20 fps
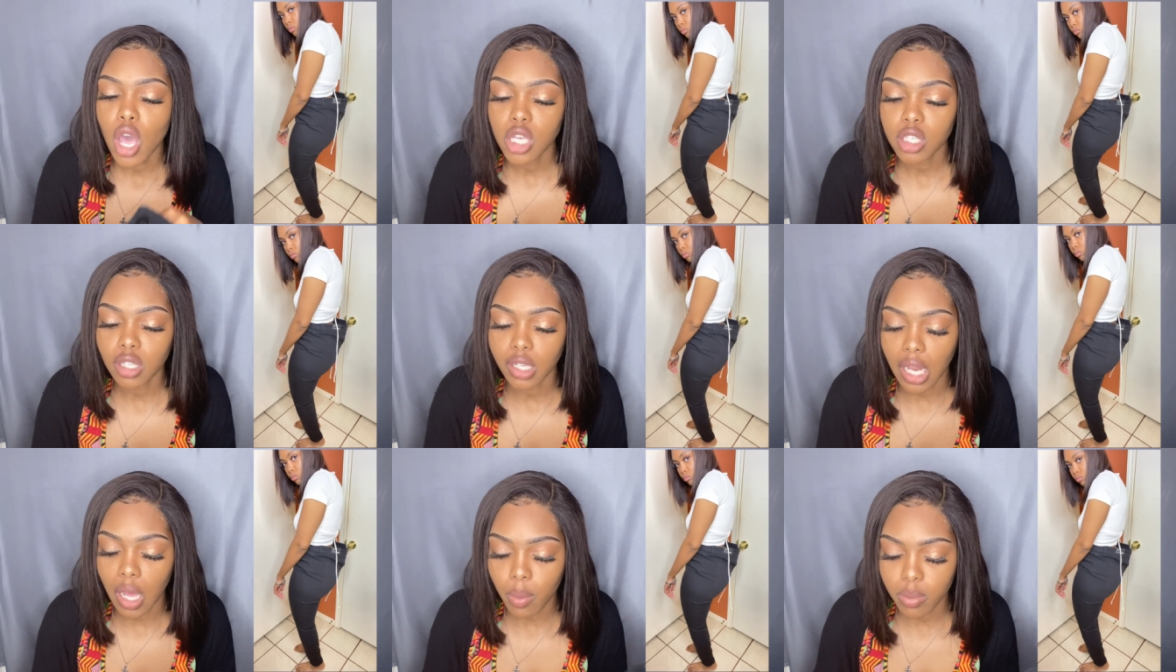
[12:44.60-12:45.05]

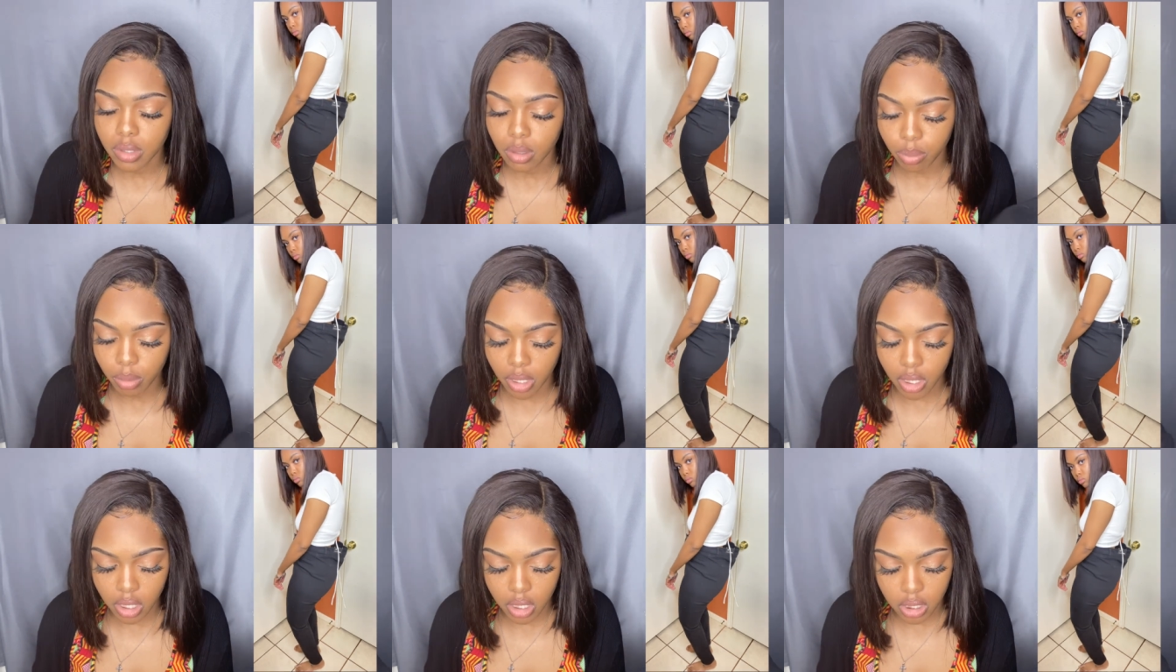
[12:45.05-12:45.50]
so that was a
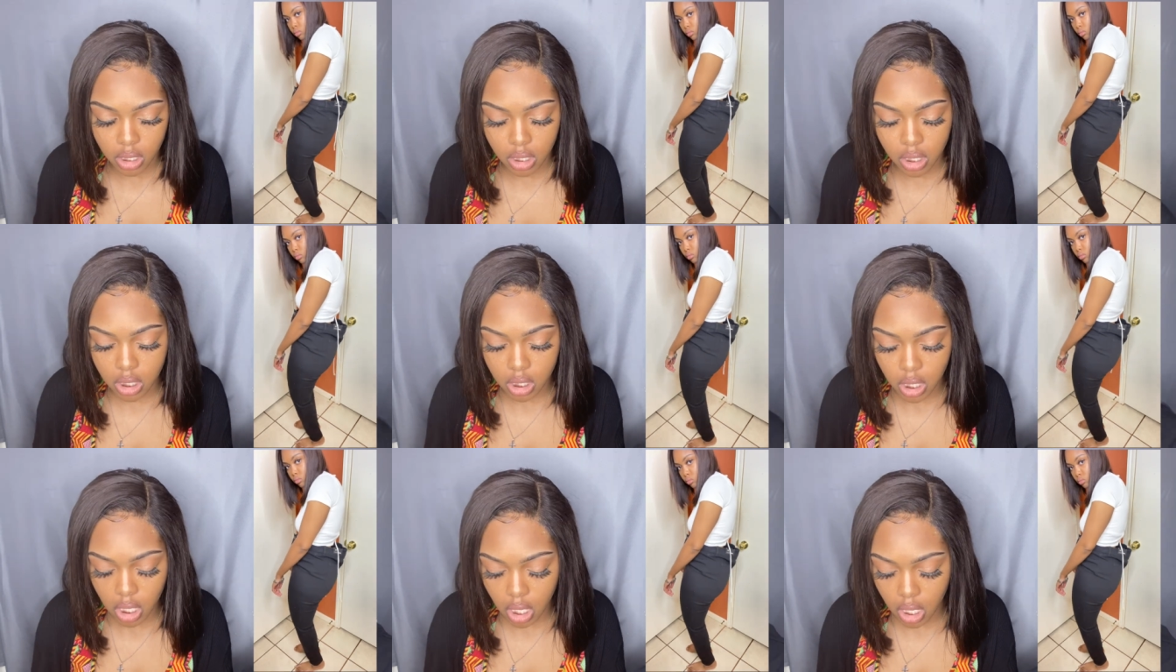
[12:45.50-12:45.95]

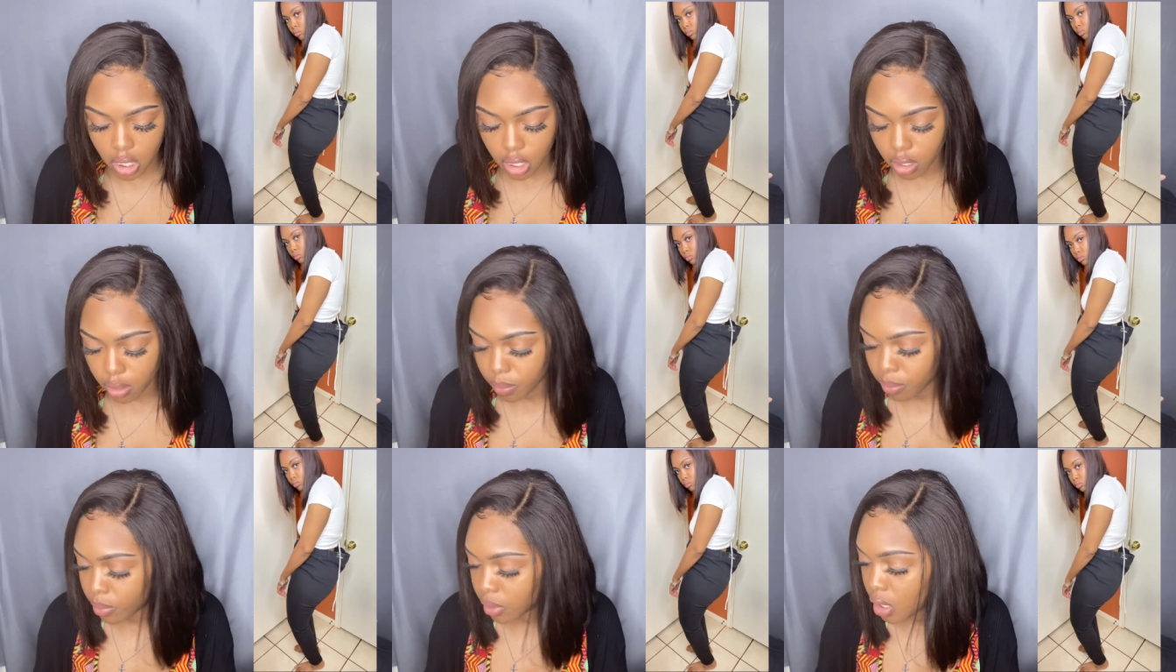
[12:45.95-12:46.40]
plus
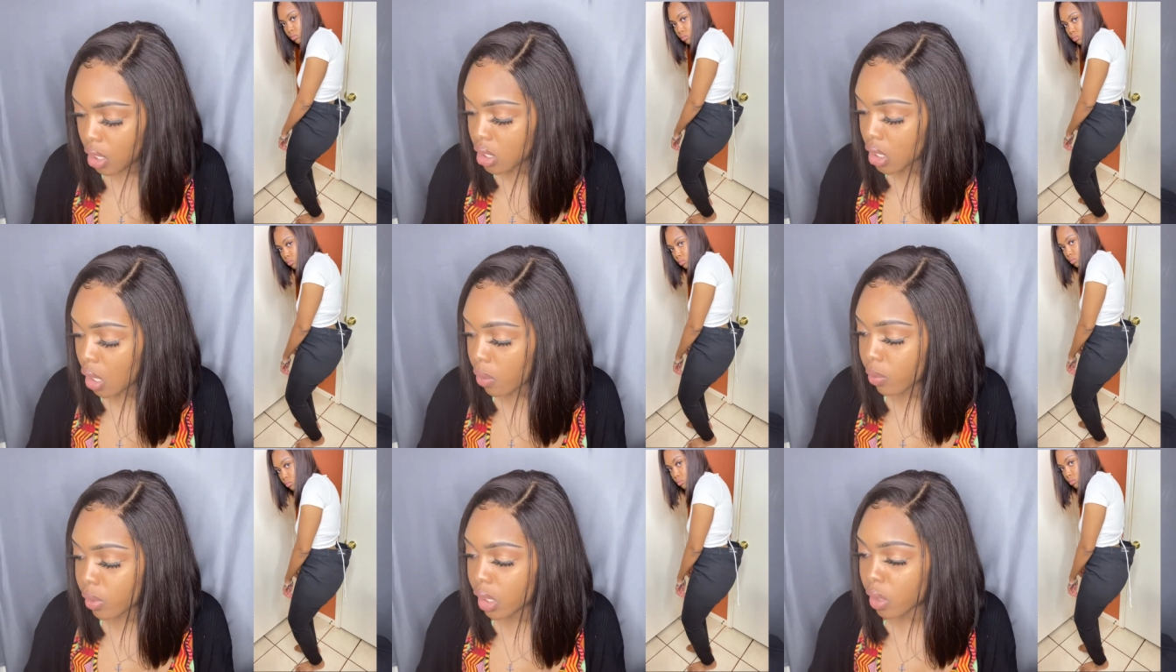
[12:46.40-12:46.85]
um these
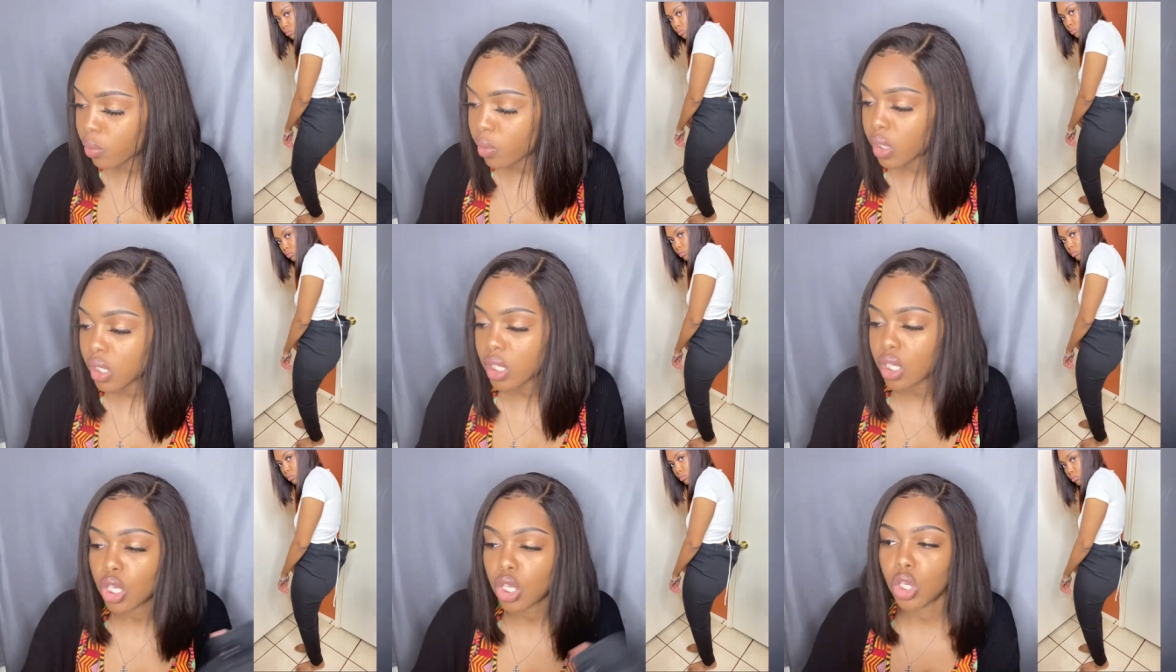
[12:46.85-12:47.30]
are really
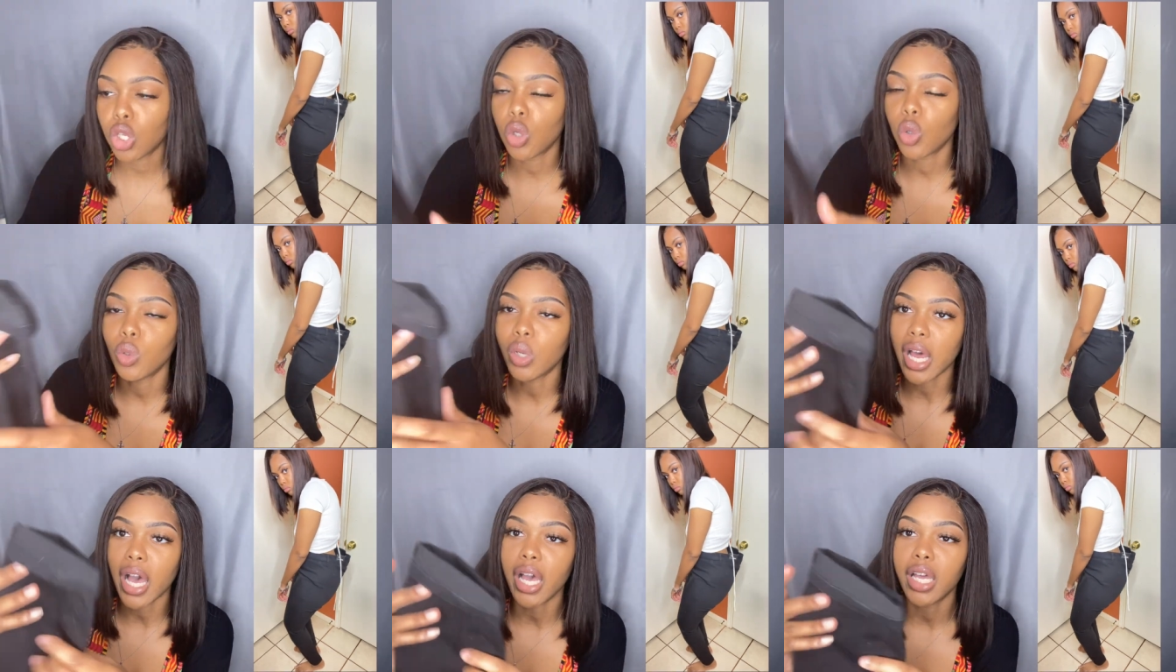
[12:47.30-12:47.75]
really
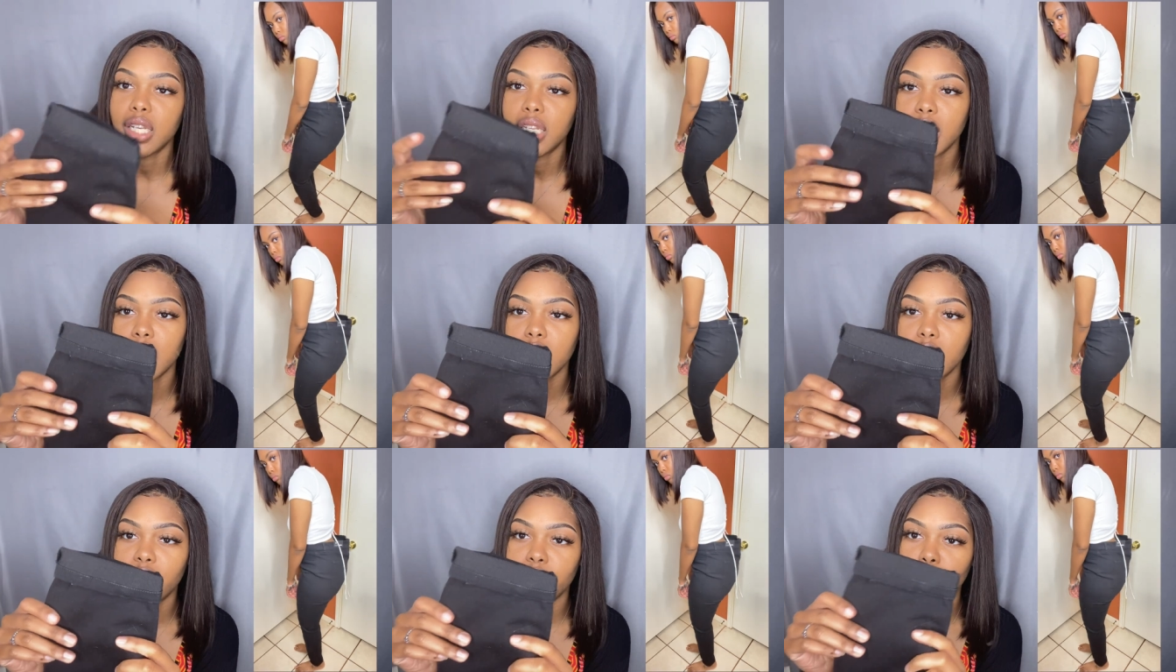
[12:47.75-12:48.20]
cute i
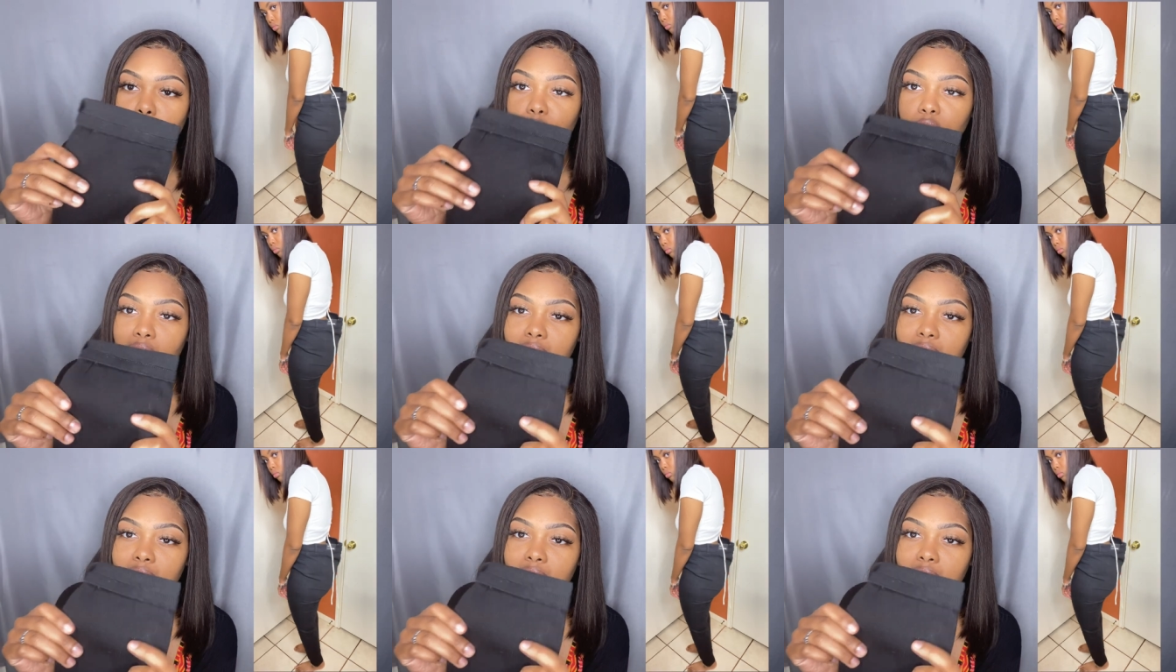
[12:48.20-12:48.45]
did fold